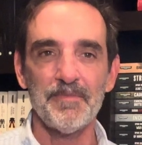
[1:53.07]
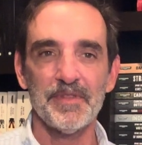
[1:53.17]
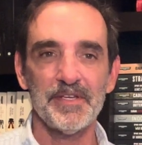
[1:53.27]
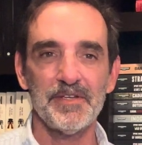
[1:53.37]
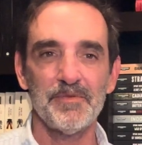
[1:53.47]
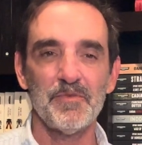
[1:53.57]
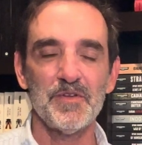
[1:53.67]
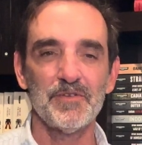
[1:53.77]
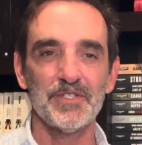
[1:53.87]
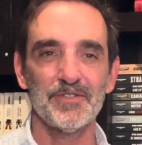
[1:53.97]
the
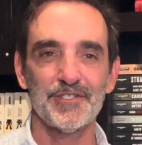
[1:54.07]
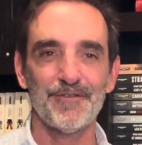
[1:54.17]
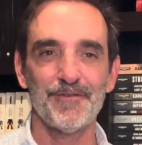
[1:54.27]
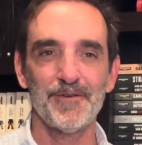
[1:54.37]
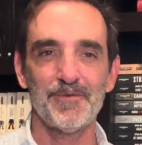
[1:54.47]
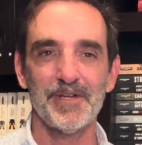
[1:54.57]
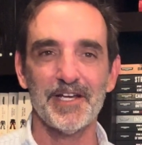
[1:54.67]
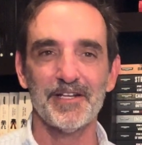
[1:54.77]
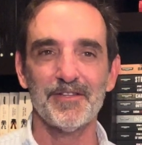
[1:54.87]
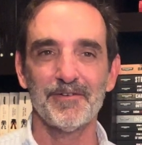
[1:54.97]
useless food we
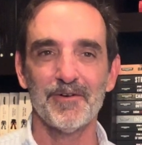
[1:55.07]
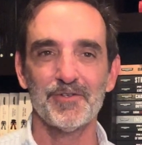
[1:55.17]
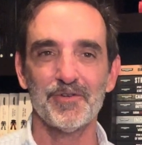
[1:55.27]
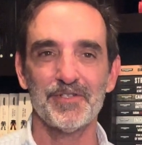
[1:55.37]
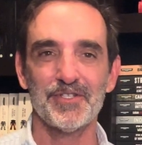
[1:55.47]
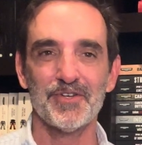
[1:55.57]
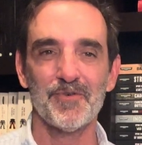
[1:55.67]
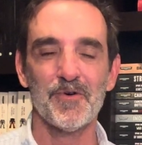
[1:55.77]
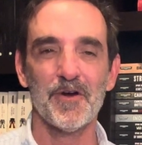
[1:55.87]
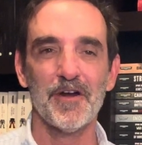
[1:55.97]
get at the grocery
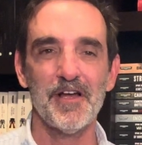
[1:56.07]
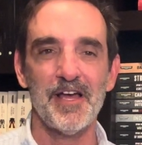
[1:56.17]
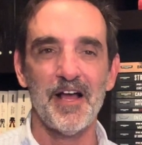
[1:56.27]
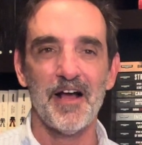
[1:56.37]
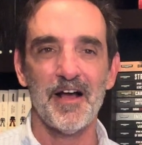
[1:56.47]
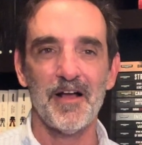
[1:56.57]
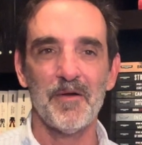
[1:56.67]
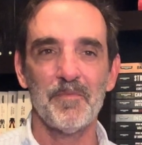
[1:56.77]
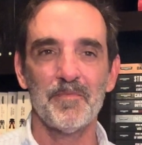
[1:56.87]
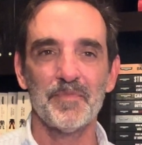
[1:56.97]
store
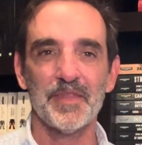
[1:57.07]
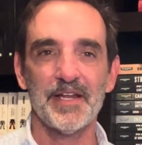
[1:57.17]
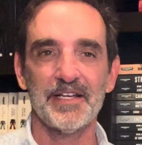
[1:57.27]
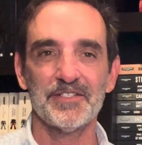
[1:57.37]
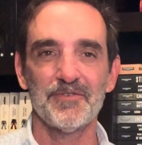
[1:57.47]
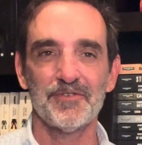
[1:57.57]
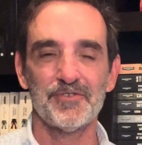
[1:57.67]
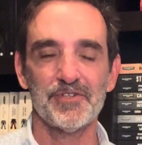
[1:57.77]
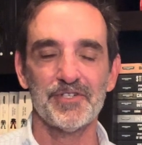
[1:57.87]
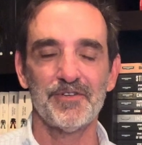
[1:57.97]
um, that has no
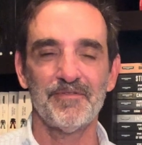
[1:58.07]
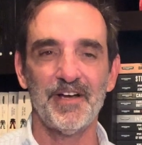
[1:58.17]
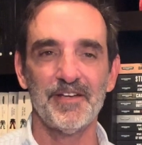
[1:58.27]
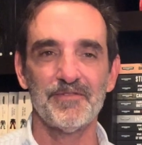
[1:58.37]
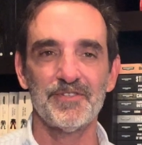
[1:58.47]
nutritional value.